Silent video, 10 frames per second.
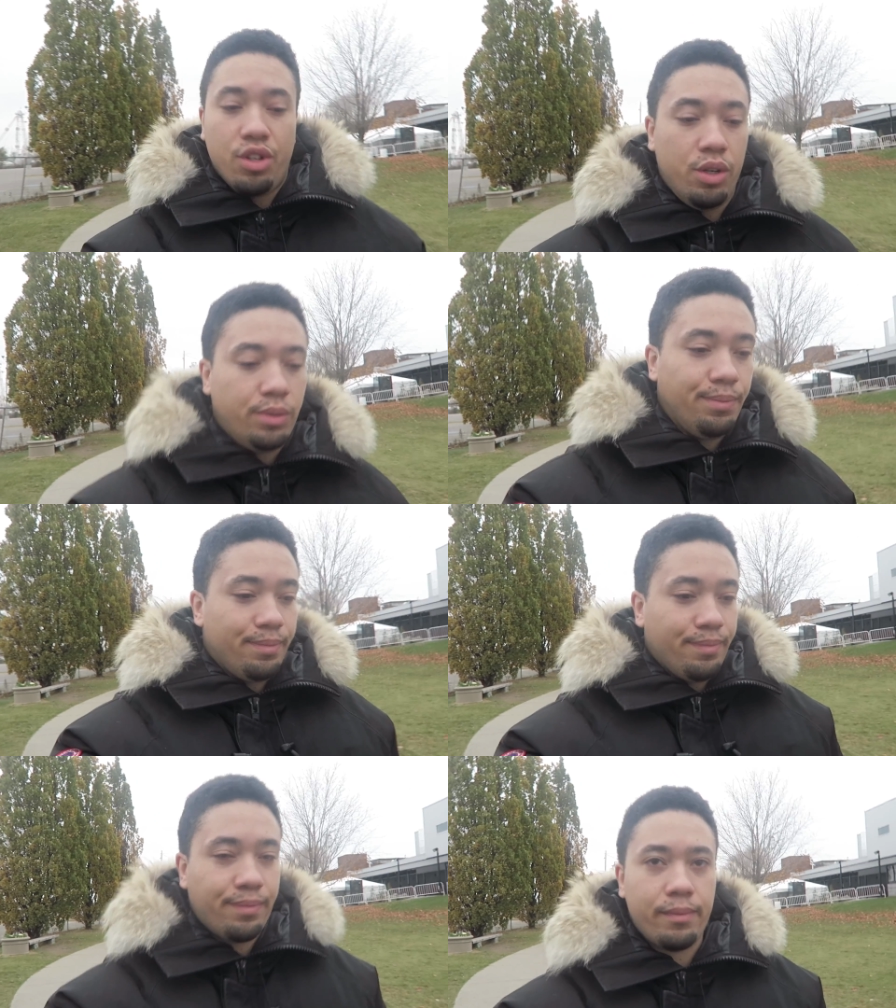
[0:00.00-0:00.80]
So
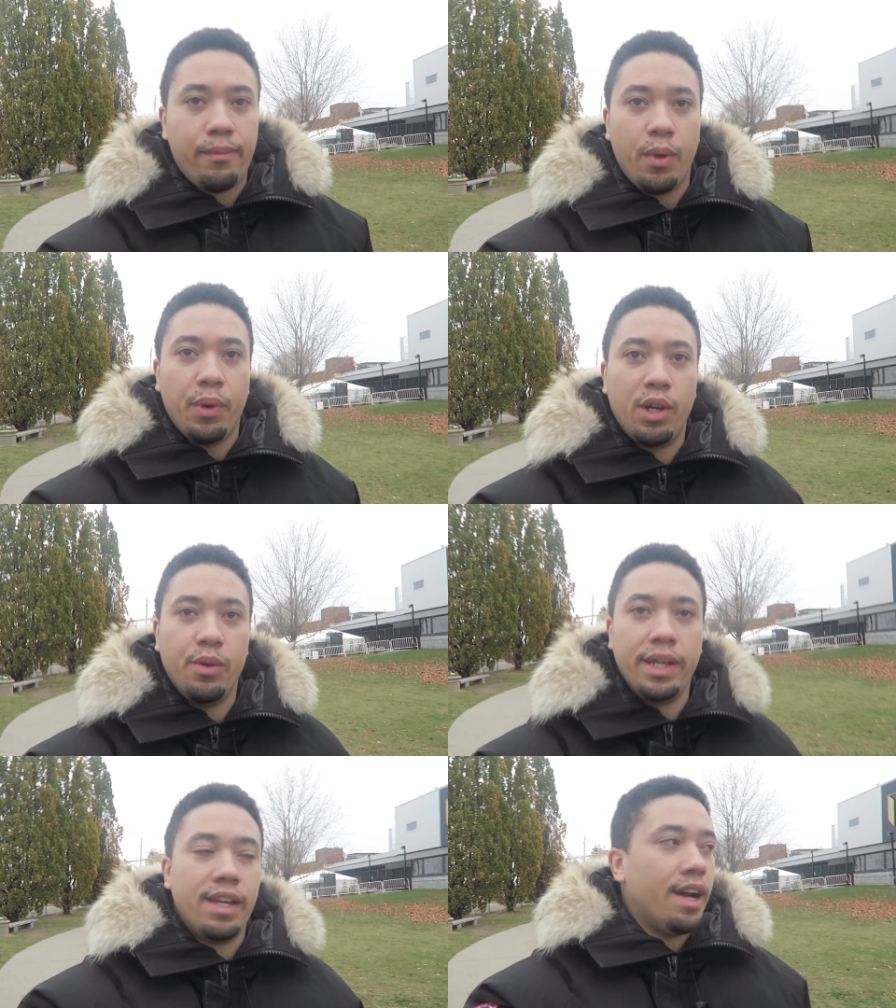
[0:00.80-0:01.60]
we're
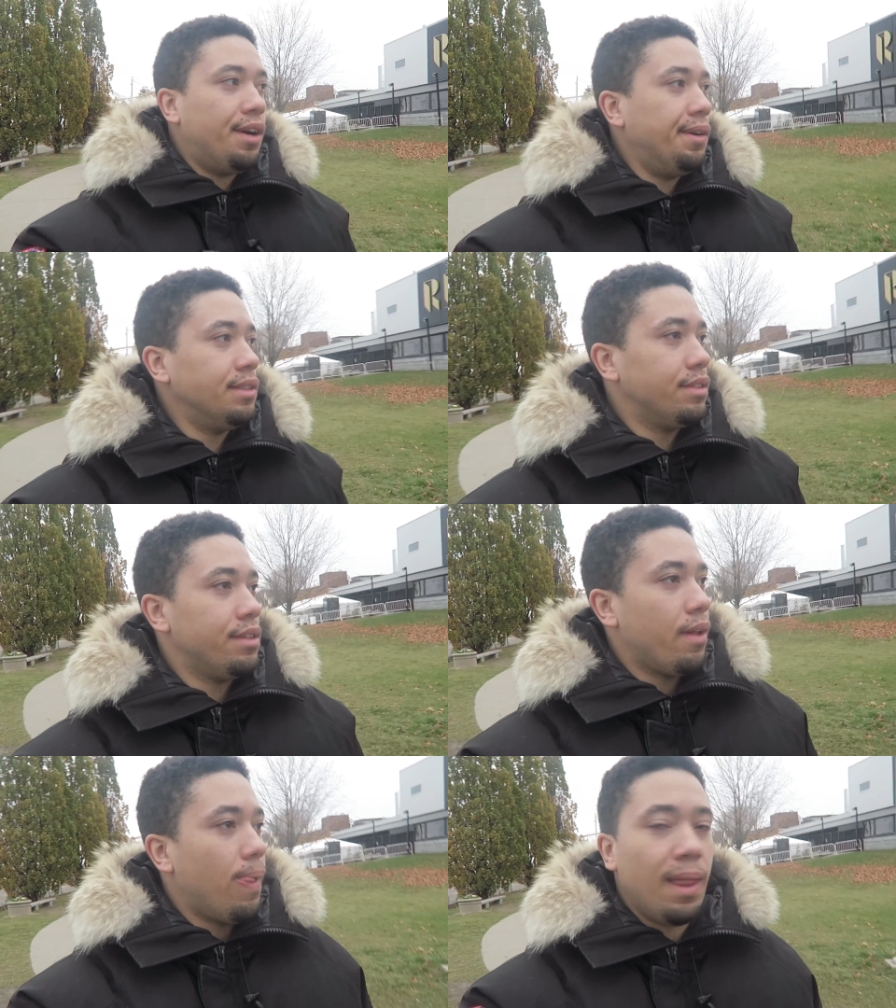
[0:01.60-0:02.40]
going down
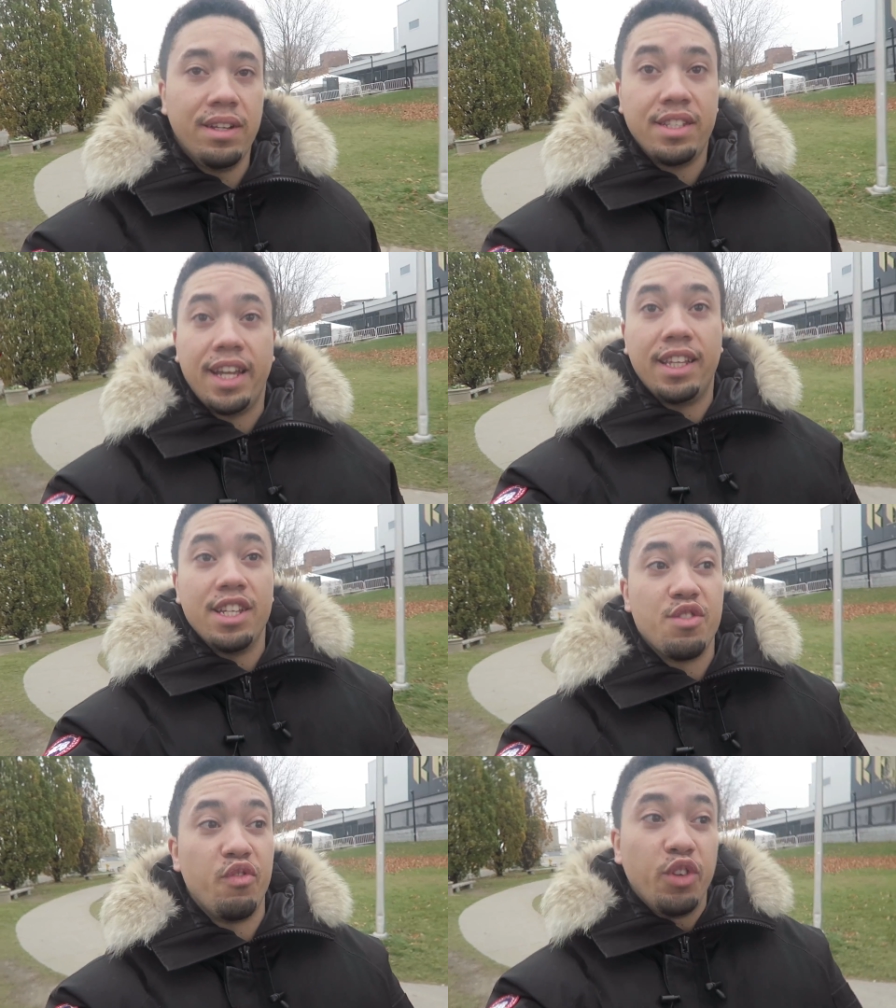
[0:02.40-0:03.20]
to get
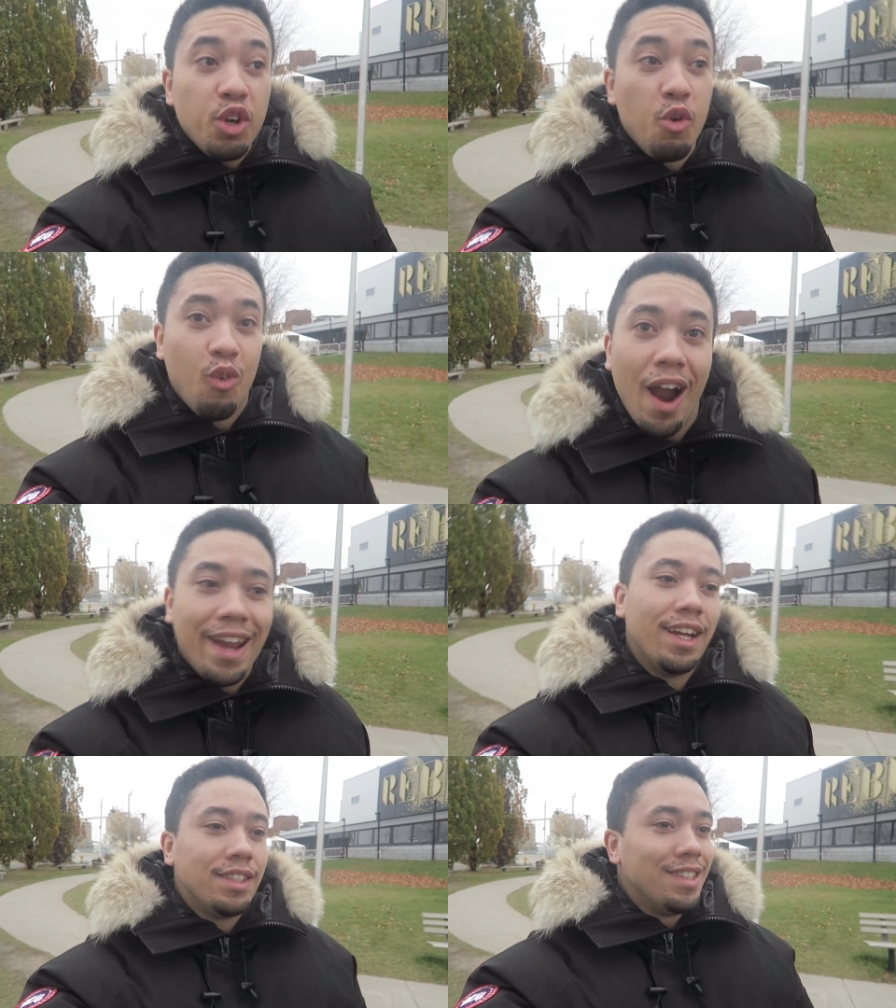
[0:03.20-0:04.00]
this view,
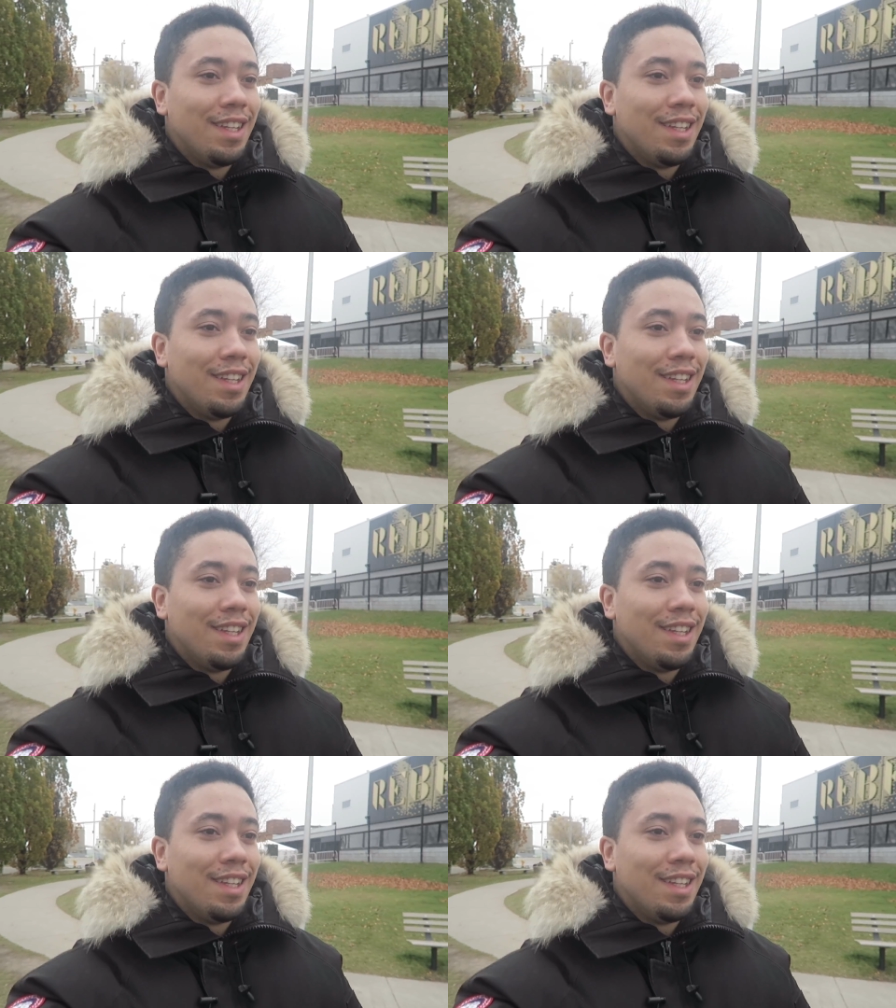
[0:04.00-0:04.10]
right?